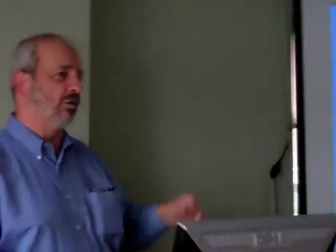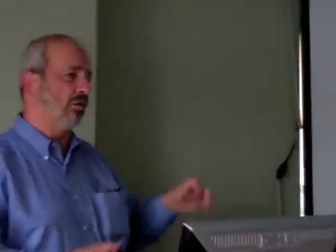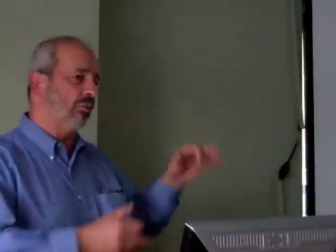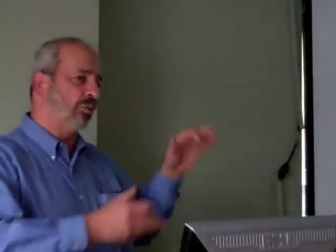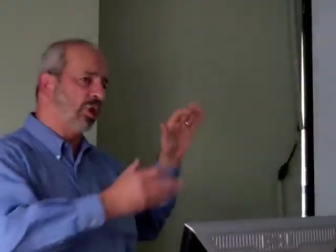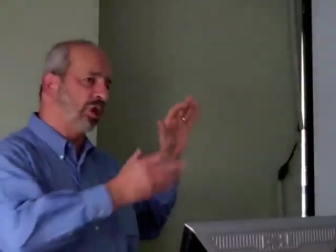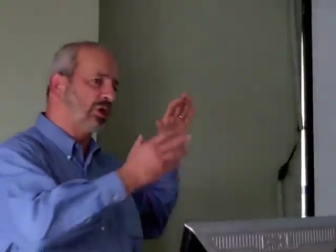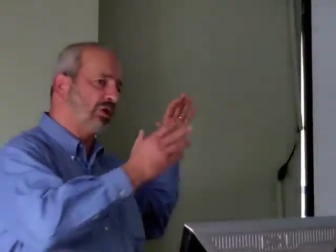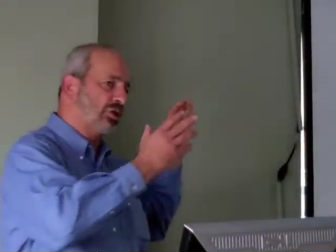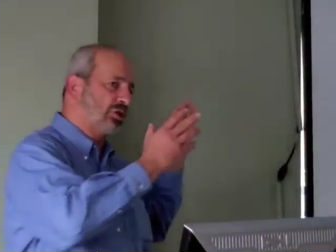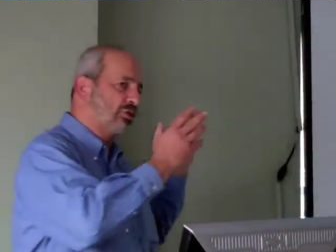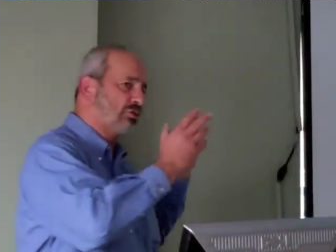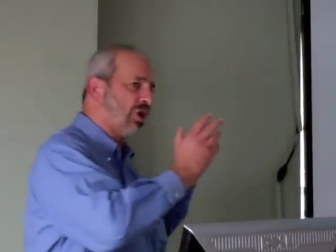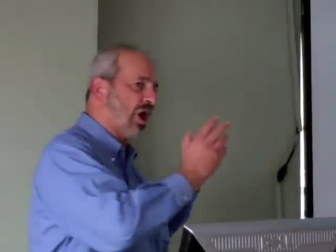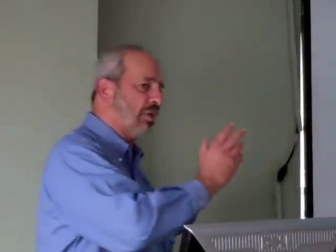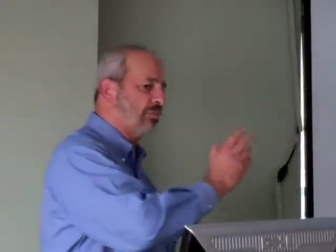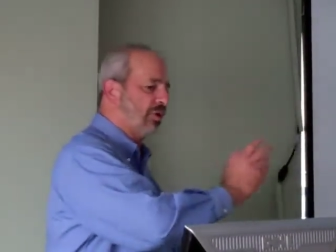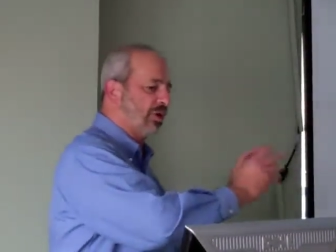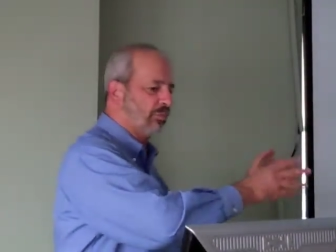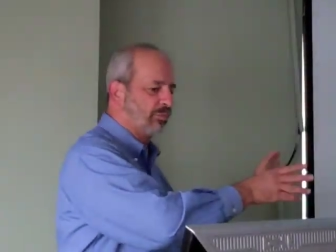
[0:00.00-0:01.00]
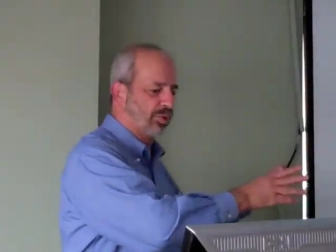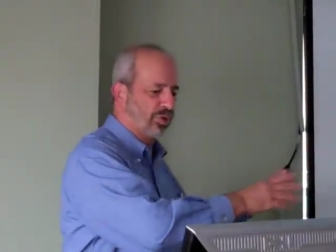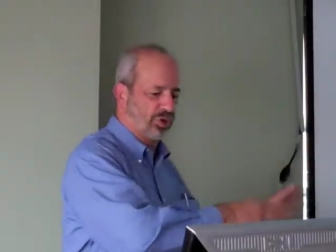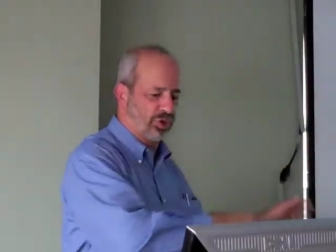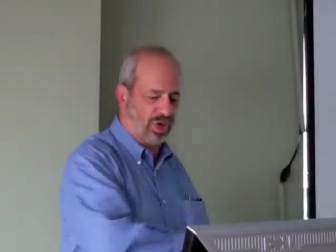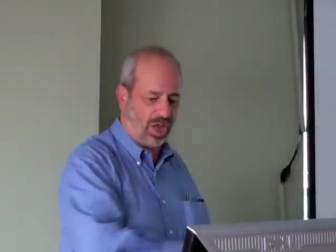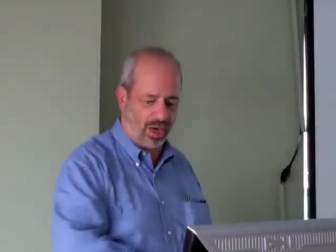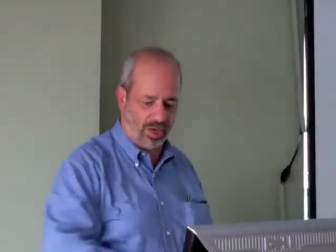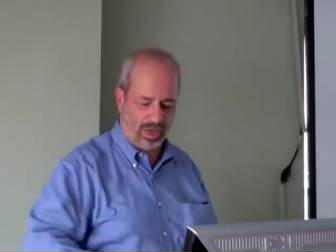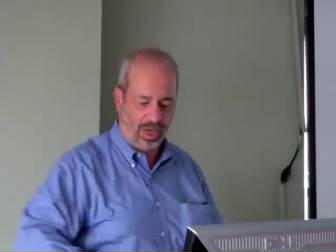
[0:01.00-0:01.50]
or we can describe it in
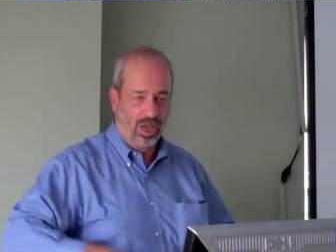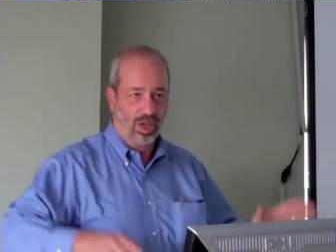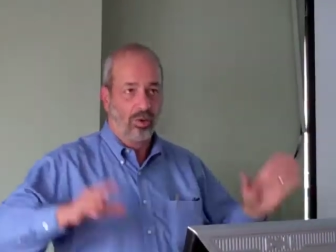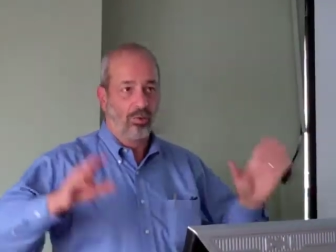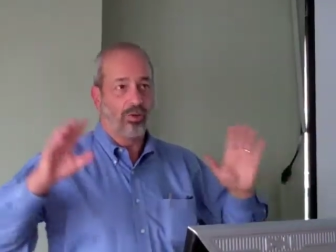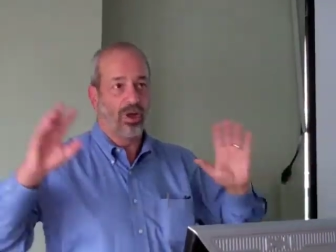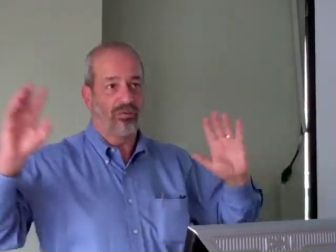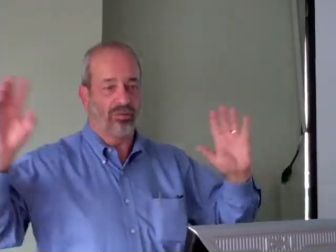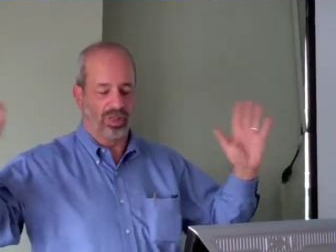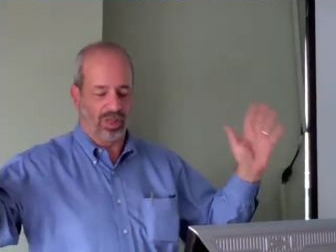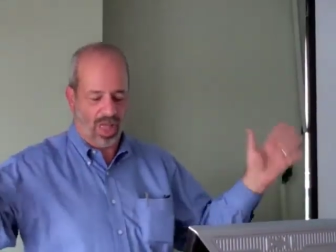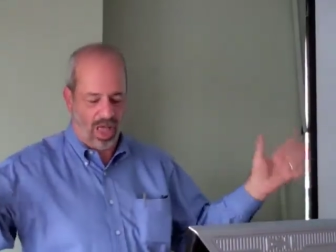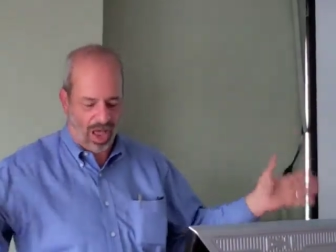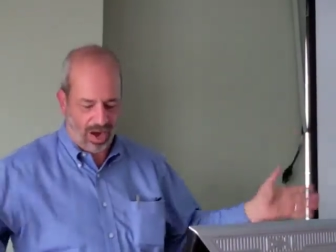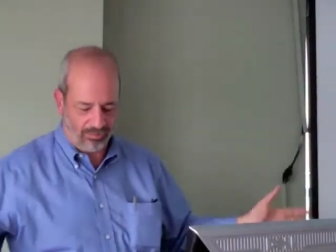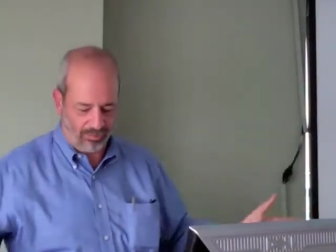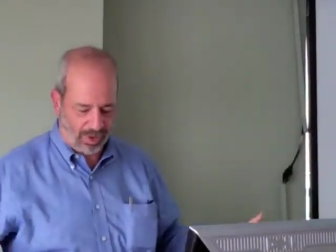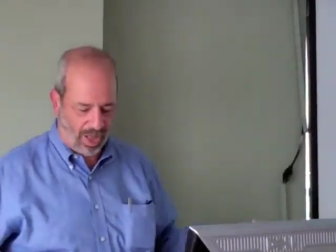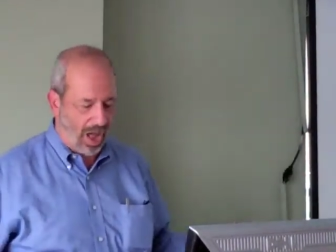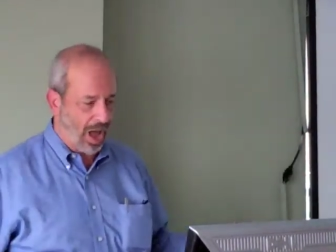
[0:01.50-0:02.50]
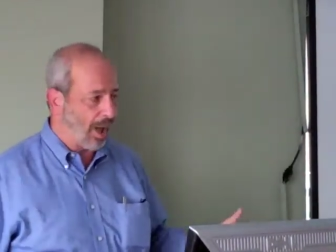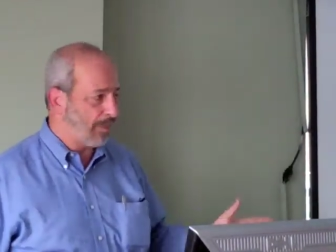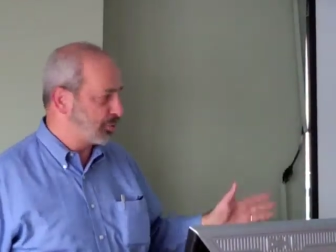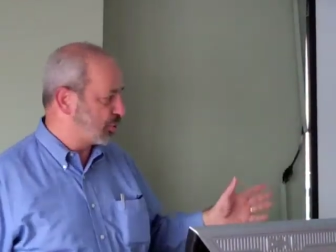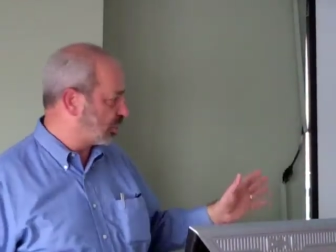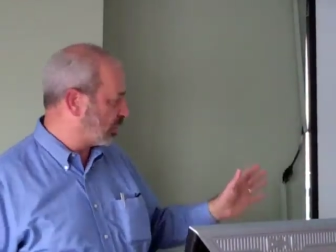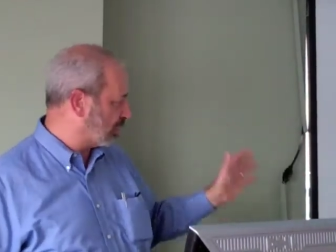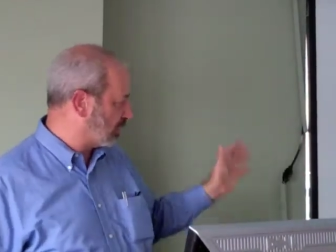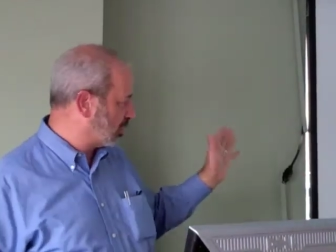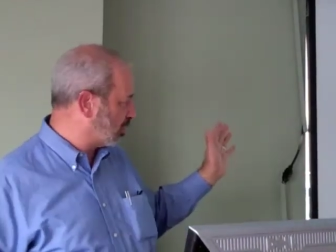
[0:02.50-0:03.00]
percent. We have a lot of
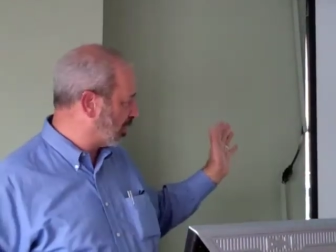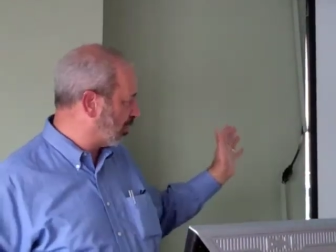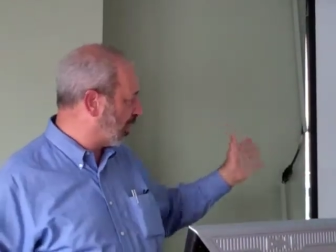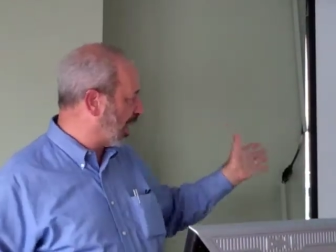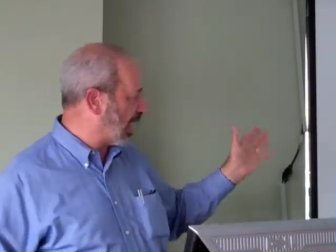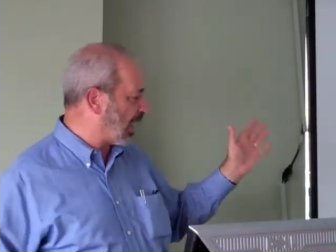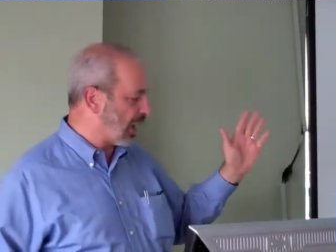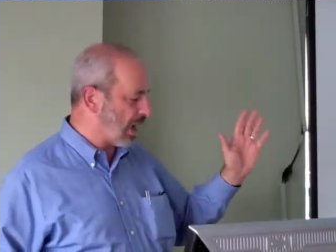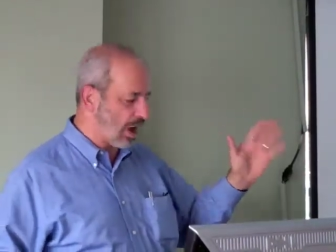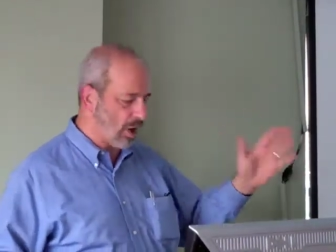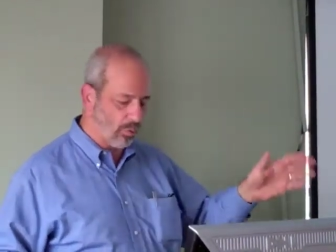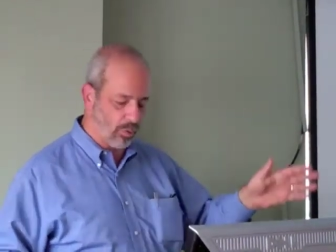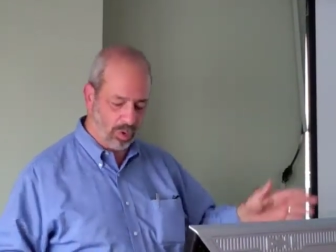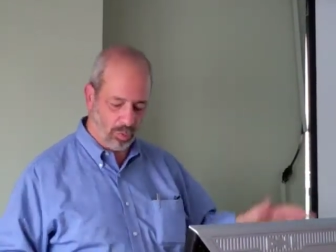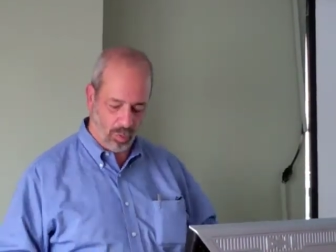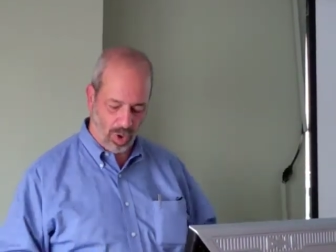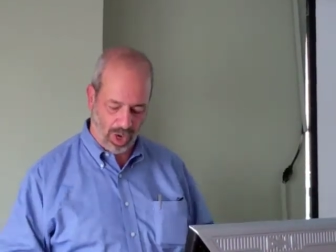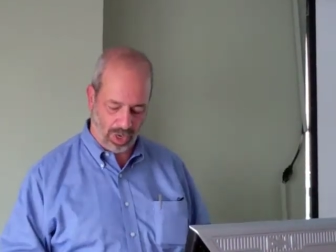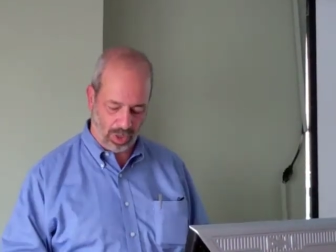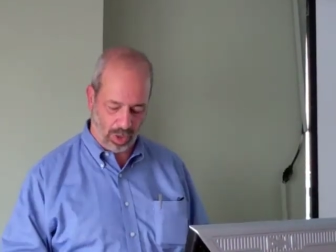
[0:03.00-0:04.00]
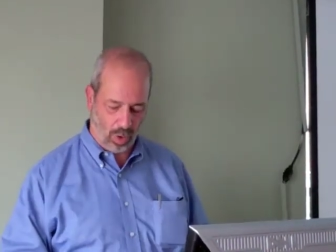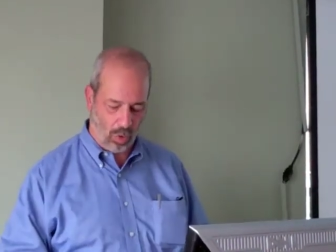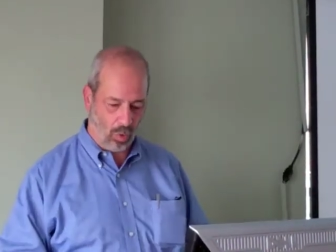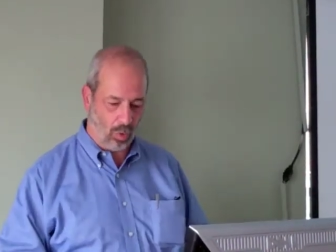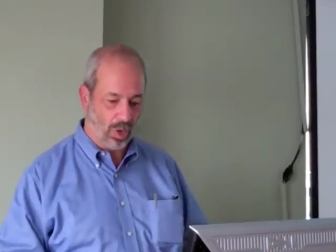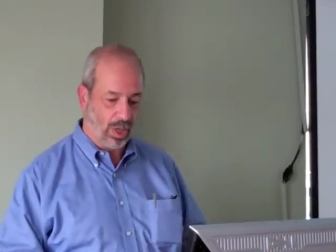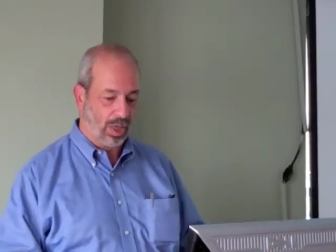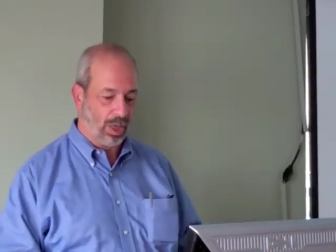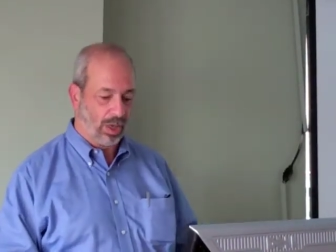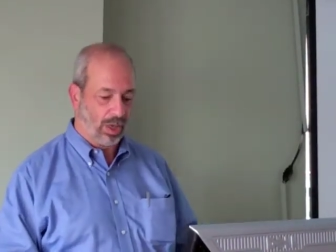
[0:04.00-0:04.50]
options about how we want to go